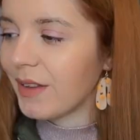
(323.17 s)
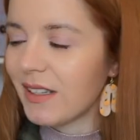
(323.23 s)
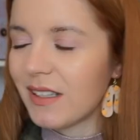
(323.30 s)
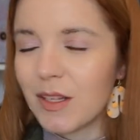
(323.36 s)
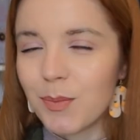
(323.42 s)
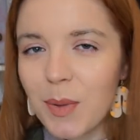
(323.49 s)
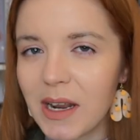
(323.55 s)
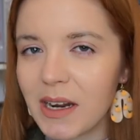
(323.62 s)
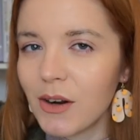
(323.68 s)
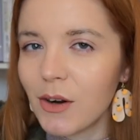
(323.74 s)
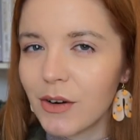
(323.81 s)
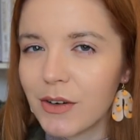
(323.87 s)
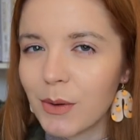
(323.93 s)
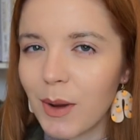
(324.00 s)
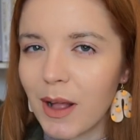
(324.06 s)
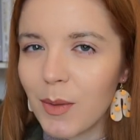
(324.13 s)
This has been
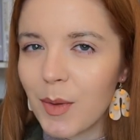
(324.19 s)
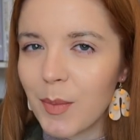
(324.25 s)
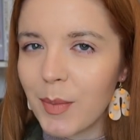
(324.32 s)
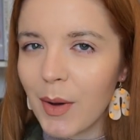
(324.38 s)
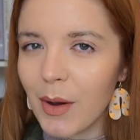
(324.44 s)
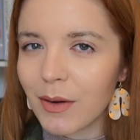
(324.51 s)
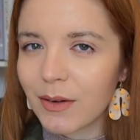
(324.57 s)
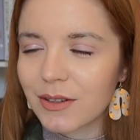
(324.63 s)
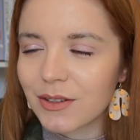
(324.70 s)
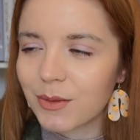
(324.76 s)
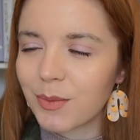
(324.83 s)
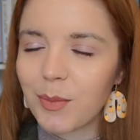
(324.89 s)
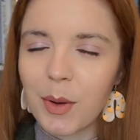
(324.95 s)
an underwhelming box,